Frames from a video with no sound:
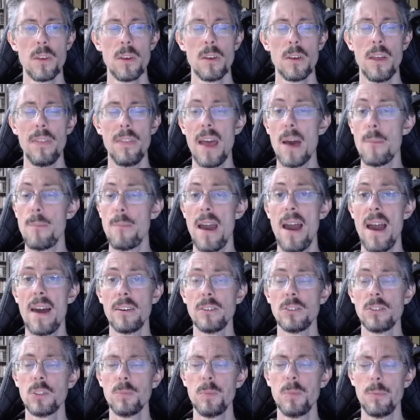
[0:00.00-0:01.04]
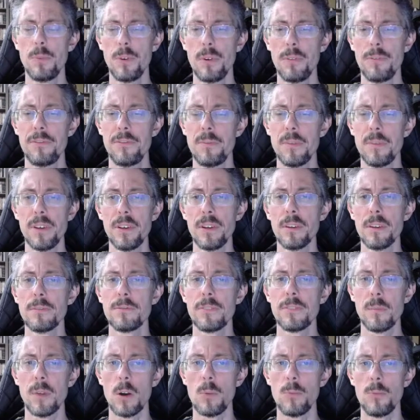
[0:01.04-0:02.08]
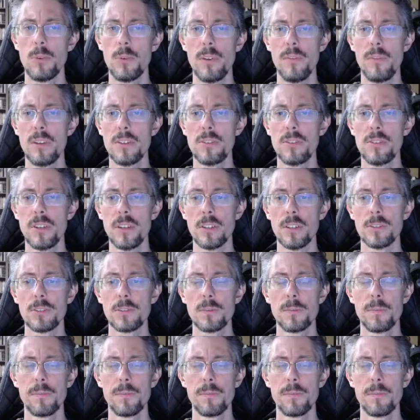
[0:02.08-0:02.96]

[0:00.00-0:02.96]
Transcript: And that pattern should be pretty familiar from our previous years.